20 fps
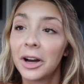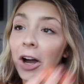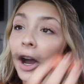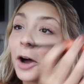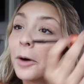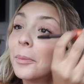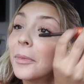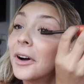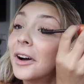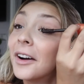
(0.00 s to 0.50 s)

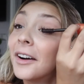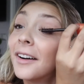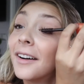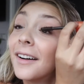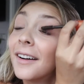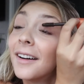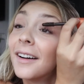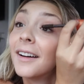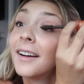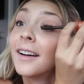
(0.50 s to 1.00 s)

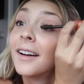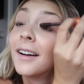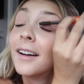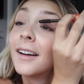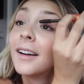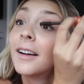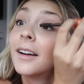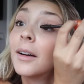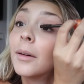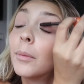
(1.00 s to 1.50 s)

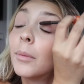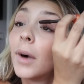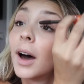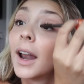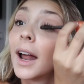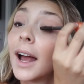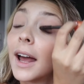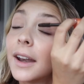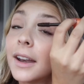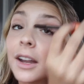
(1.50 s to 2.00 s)

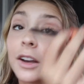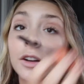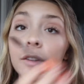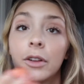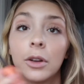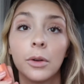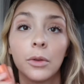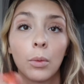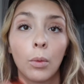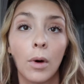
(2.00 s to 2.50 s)
But I had an
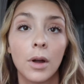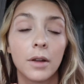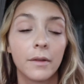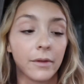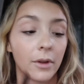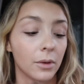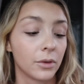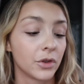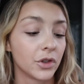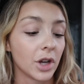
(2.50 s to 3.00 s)
interview with one
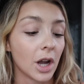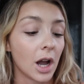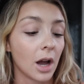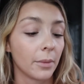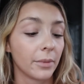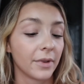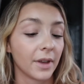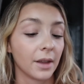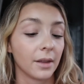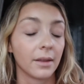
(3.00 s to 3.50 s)
of those
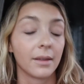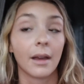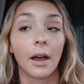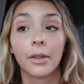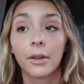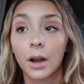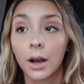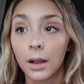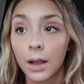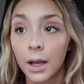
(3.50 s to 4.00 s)
jobs in
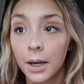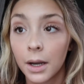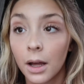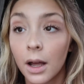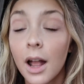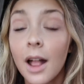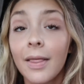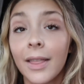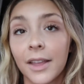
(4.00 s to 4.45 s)
South Carolina.